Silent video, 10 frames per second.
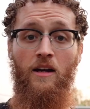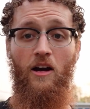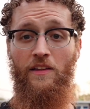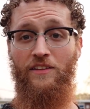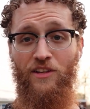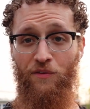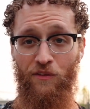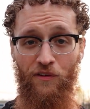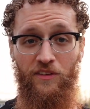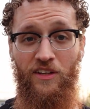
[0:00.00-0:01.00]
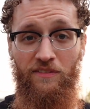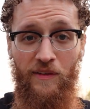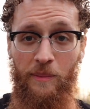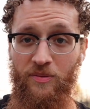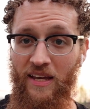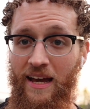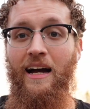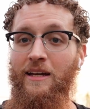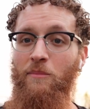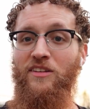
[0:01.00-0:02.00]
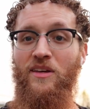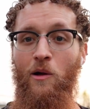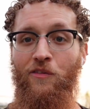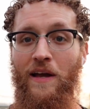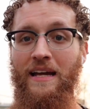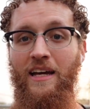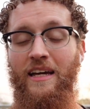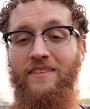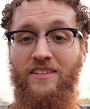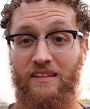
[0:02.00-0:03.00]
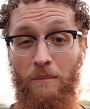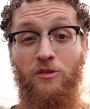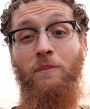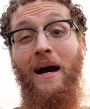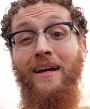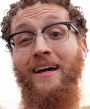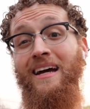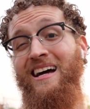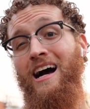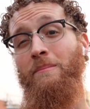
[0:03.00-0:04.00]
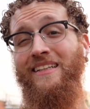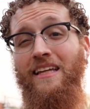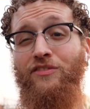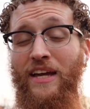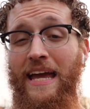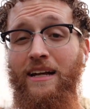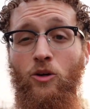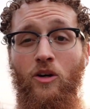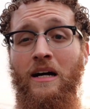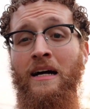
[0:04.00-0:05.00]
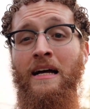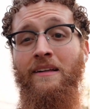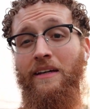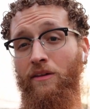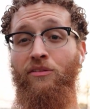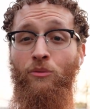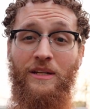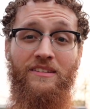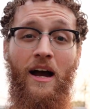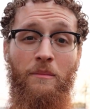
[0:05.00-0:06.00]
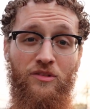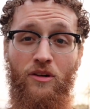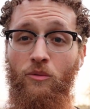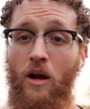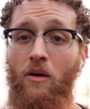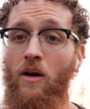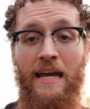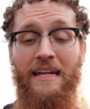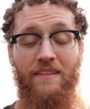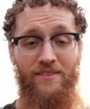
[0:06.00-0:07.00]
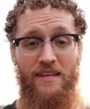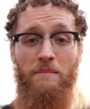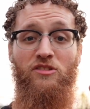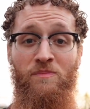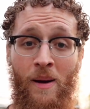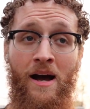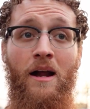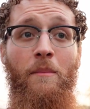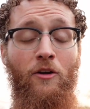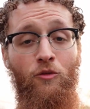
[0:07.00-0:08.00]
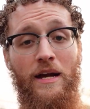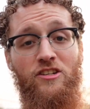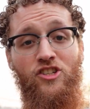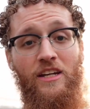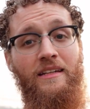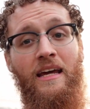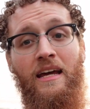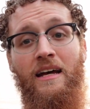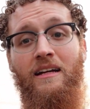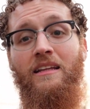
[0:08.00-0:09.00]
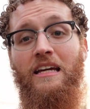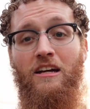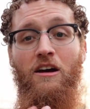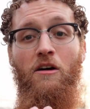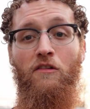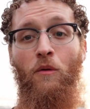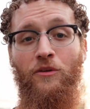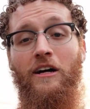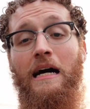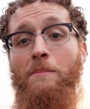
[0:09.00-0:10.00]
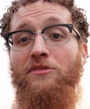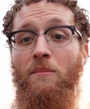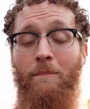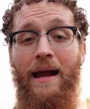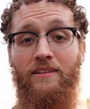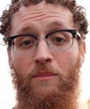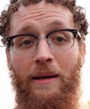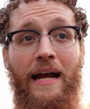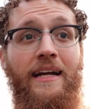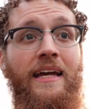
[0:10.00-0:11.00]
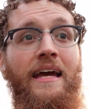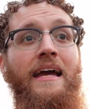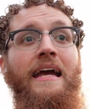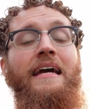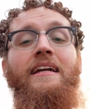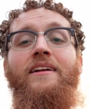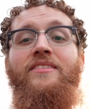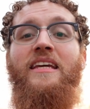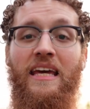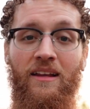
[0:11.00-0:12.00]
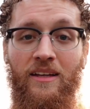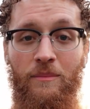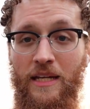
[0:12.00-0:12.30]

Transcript: All right, that's it for the front side flips. I hit myself in the same spot on my left ankle like three times in a row and in the same spot on my right shin like four times back to back and it is killing